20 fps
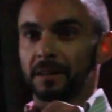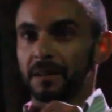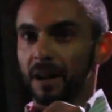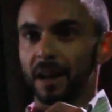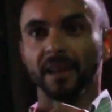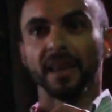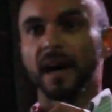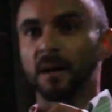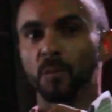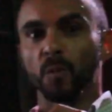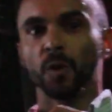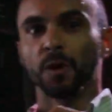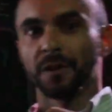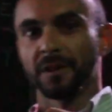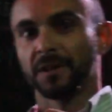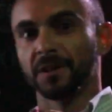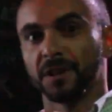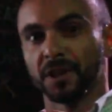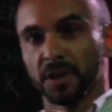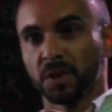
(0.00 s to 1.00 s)
a lot more
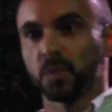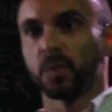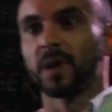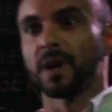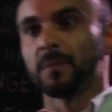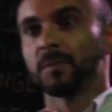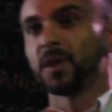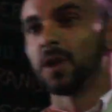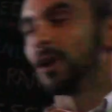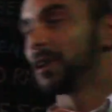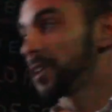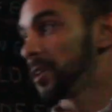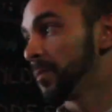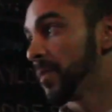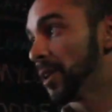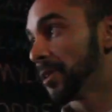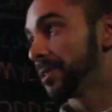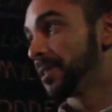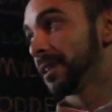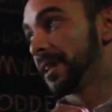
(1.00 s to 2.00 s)
than just what I'm talking
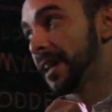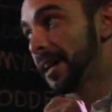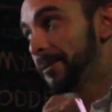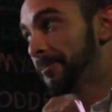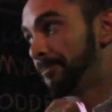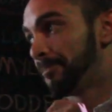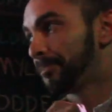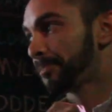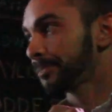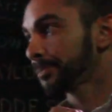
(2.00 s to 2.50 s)
about today.